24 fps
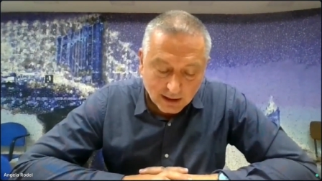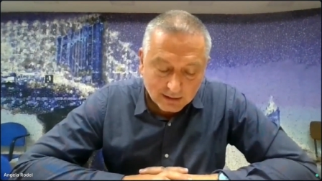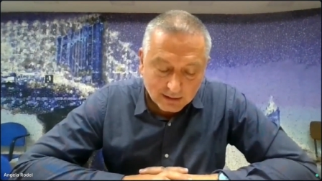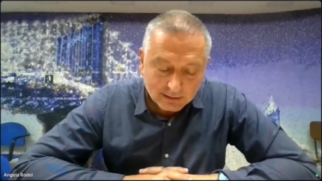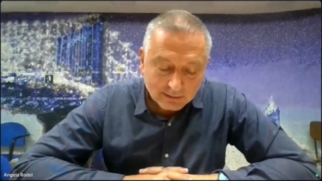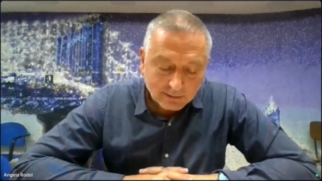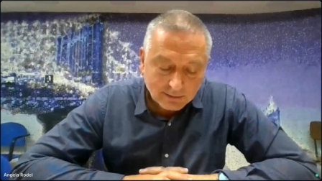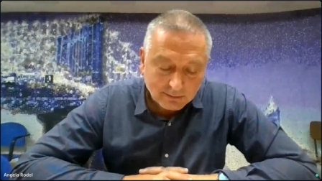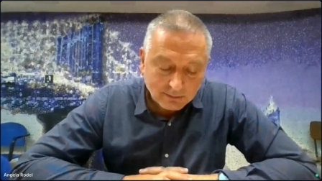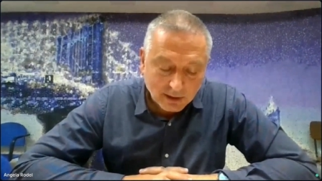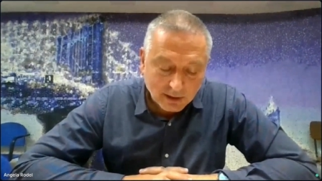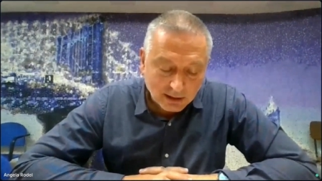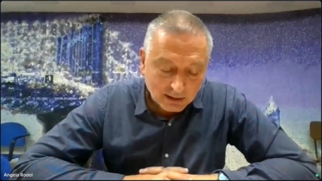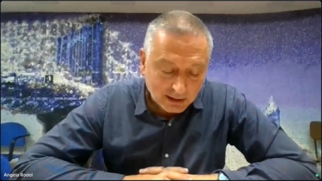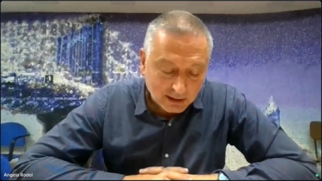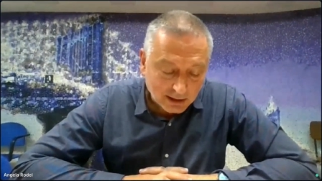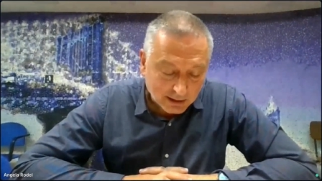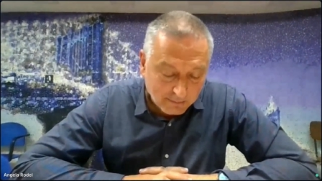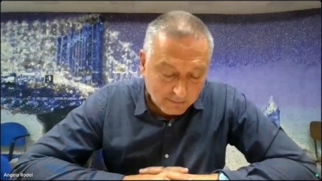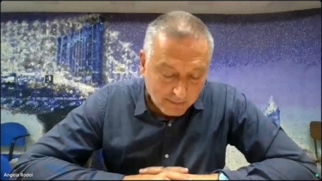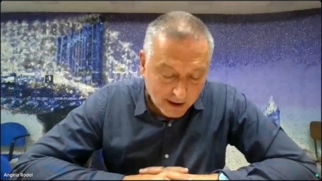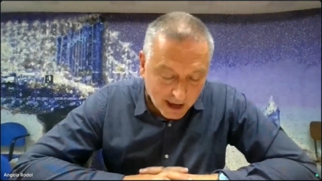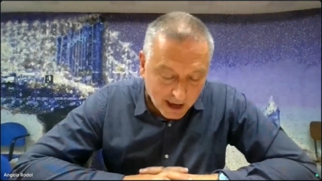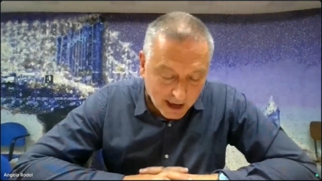as
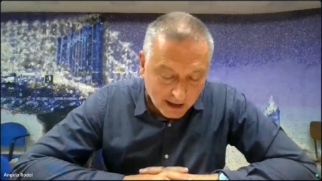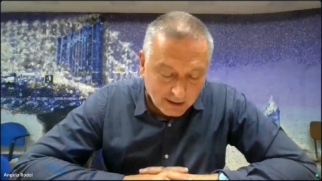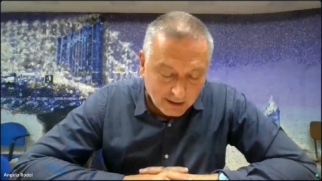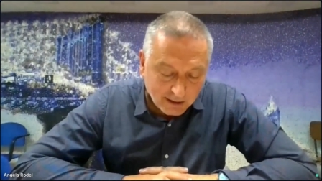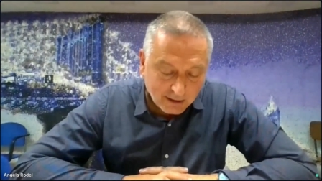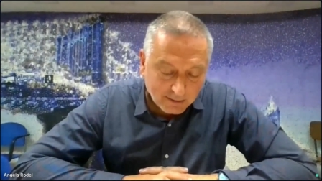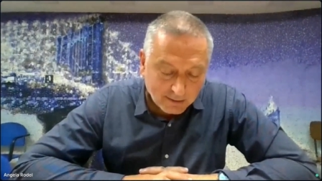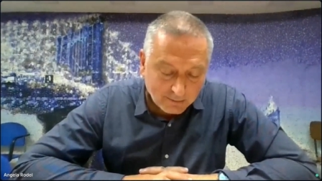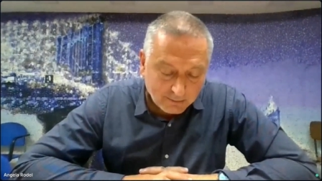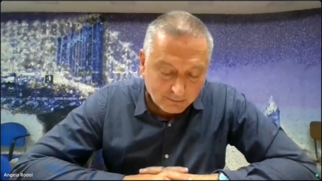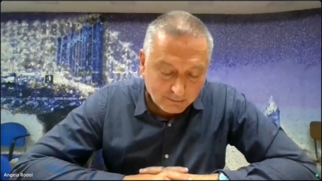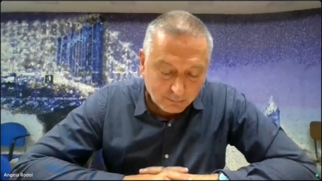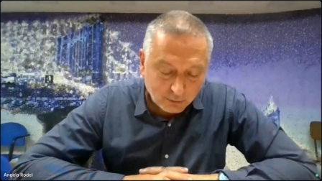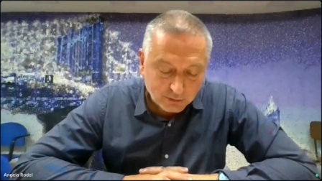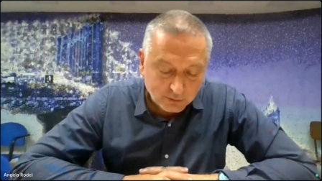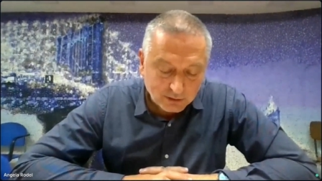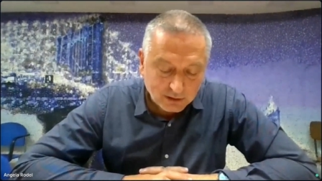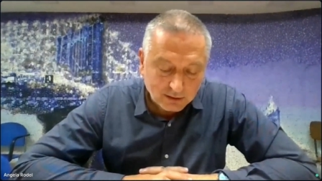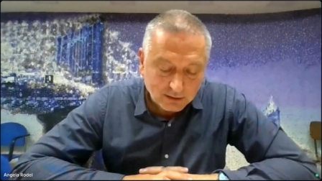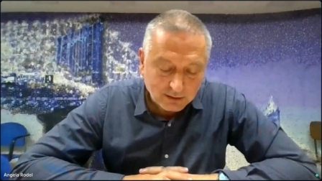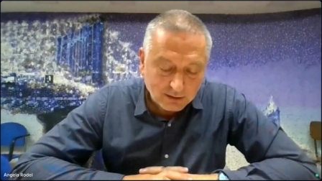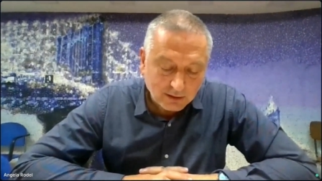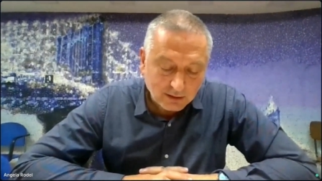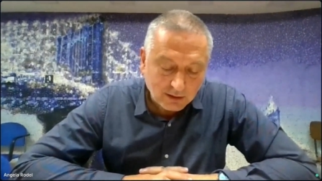Mallarmé
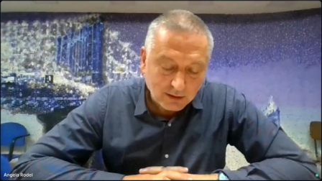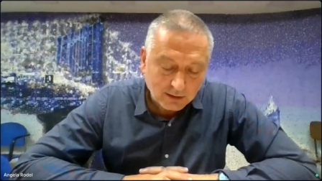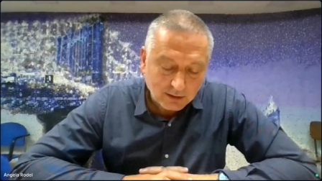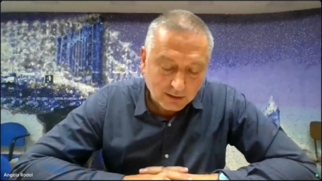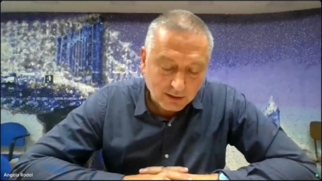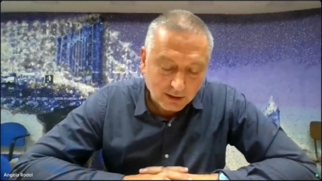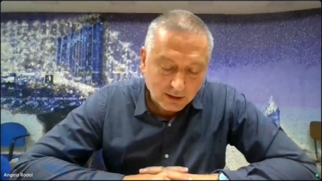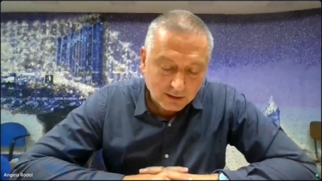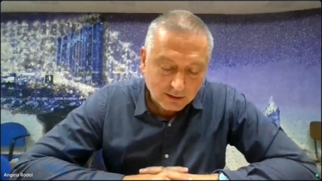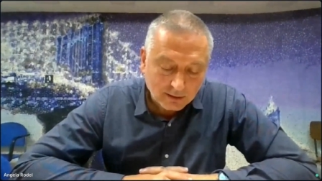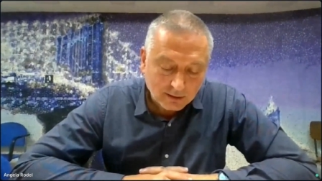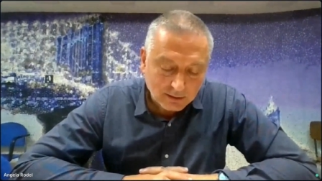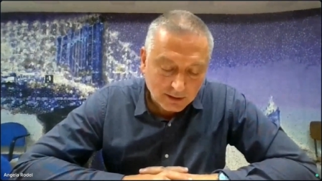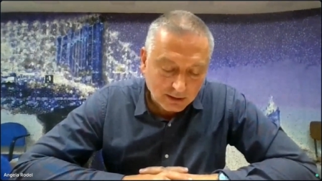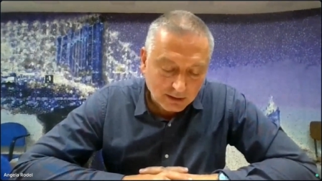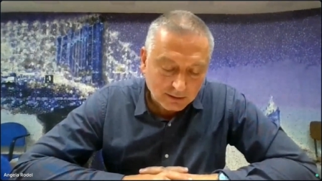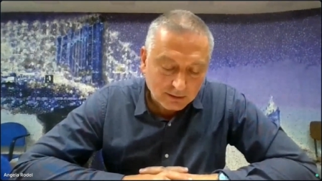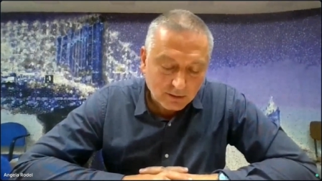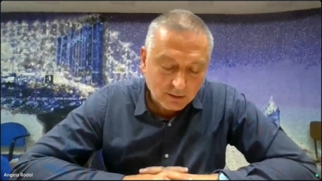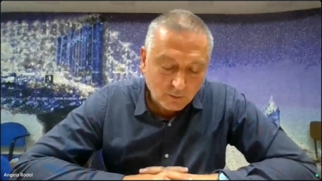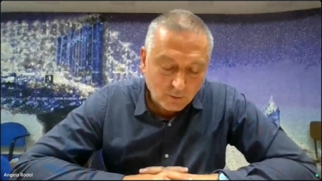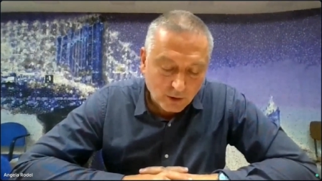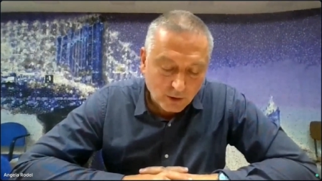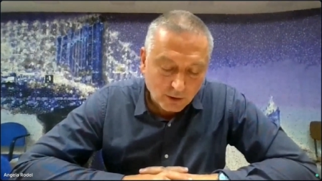put it in
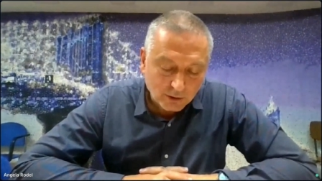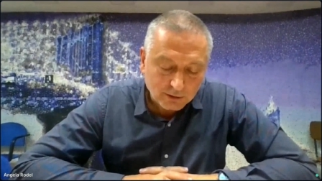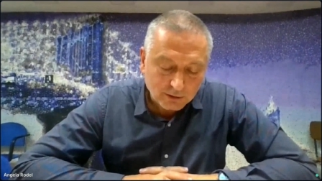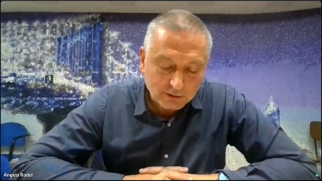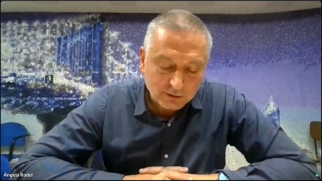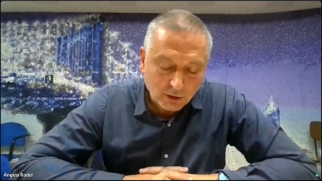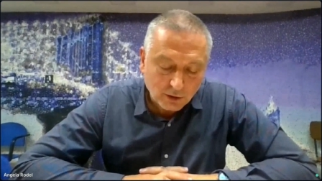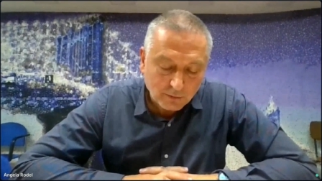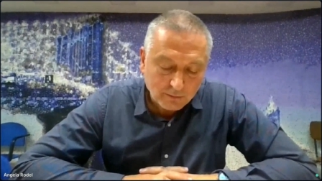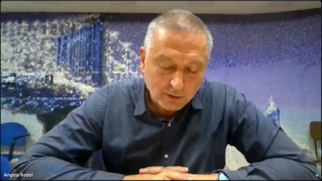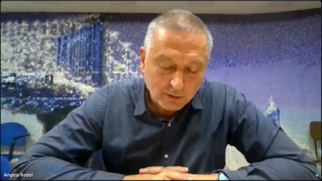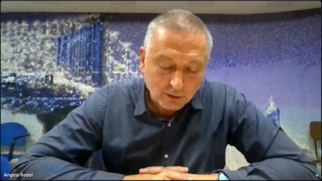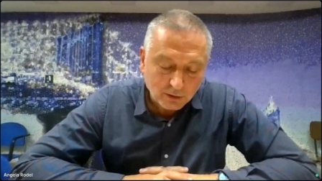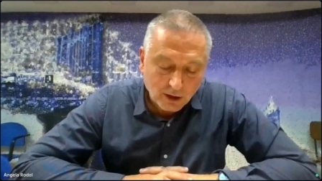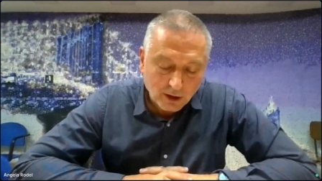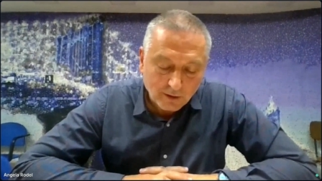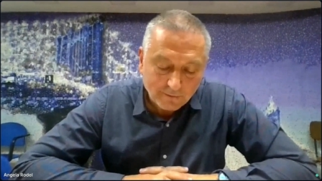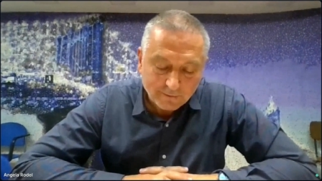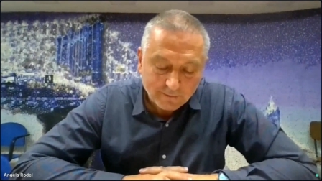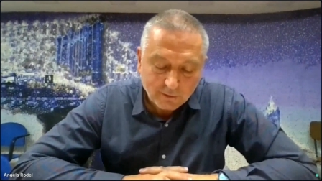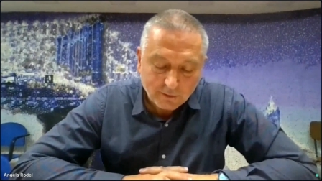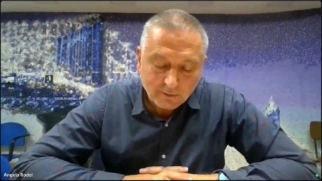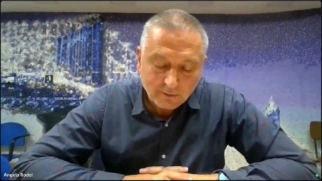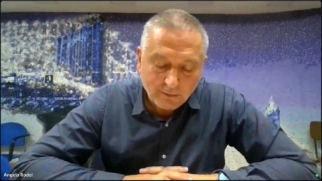that quote so
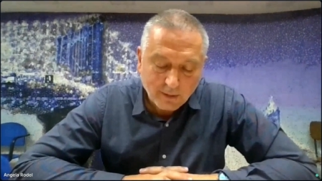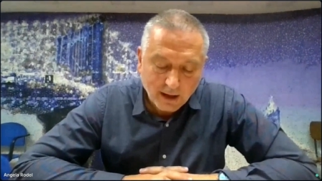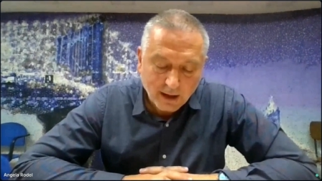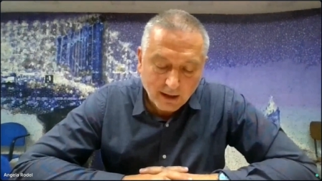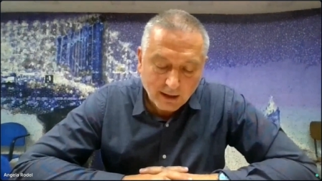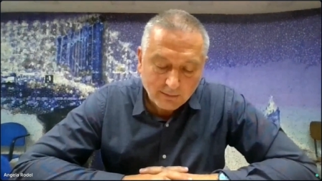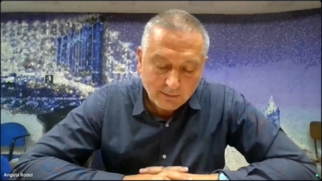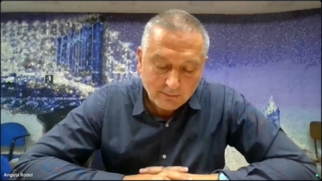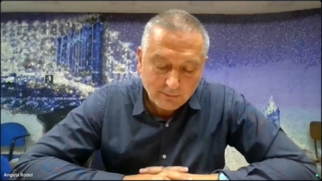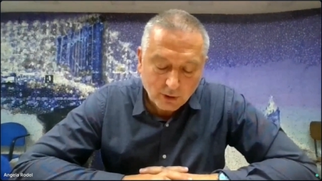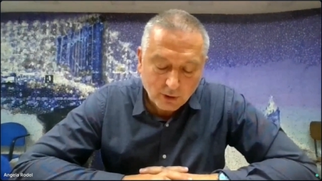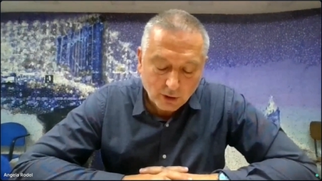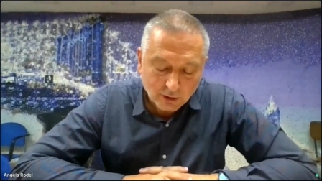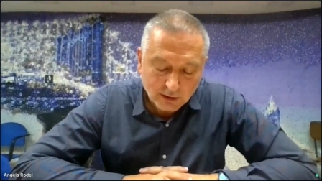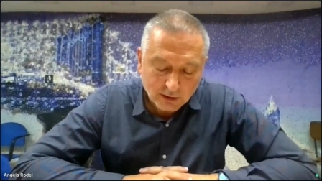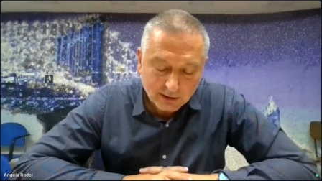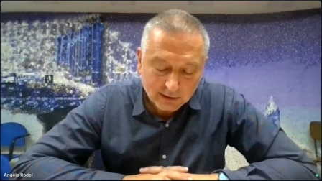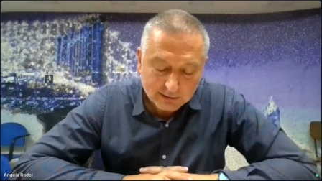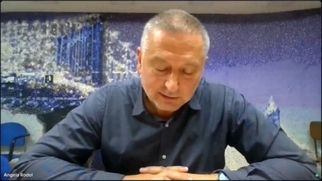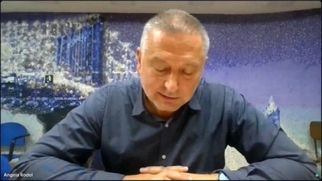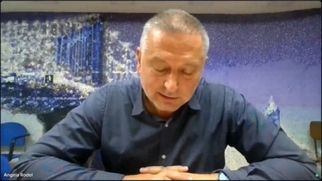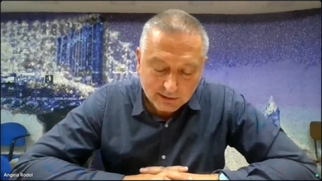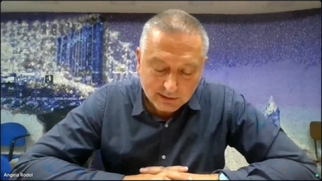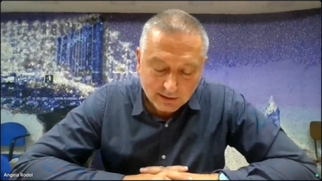beloved by
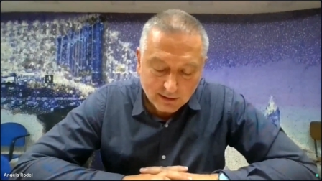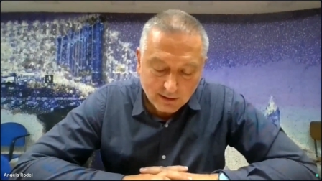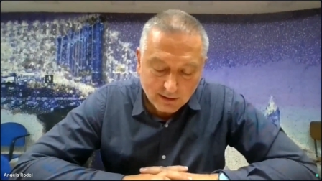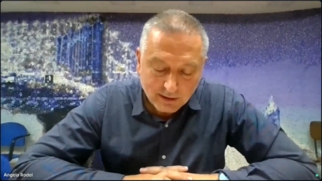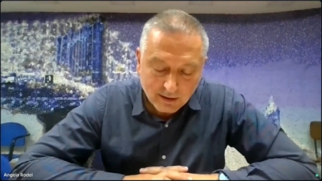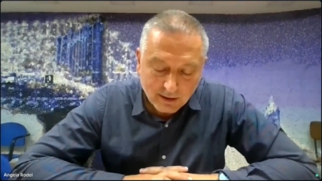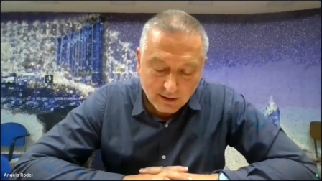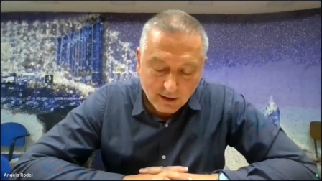Borges,